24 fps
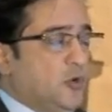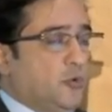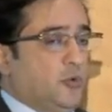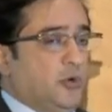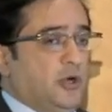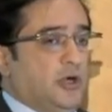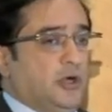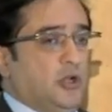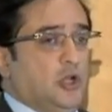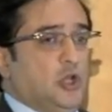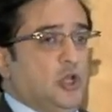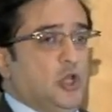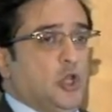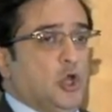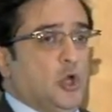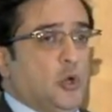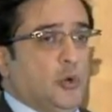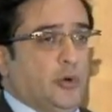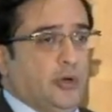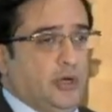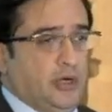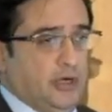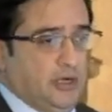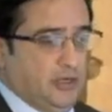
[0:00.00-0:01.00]
were
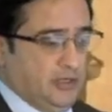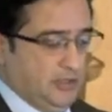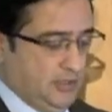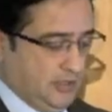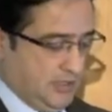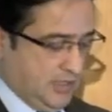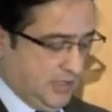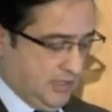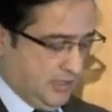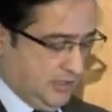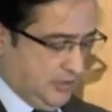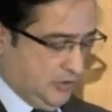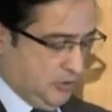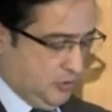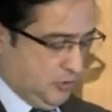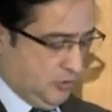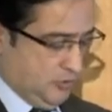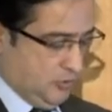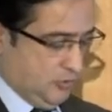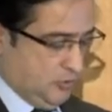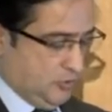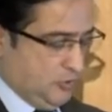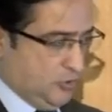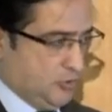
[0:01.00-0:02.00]
lower than
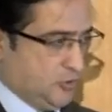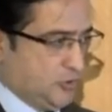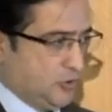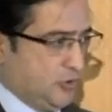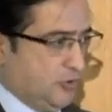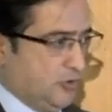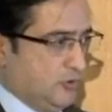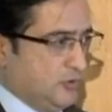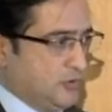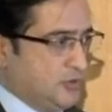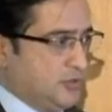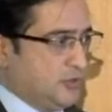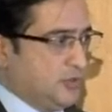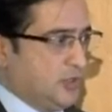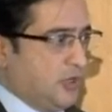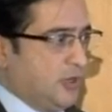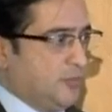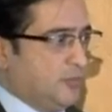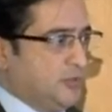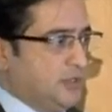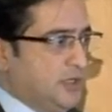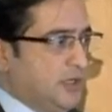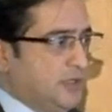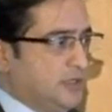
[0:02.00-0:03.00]
control
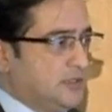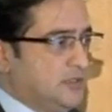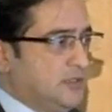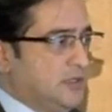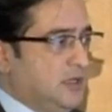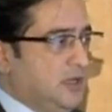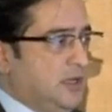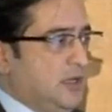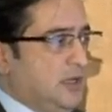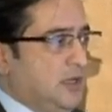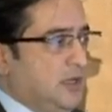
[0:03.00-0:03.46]
subjects.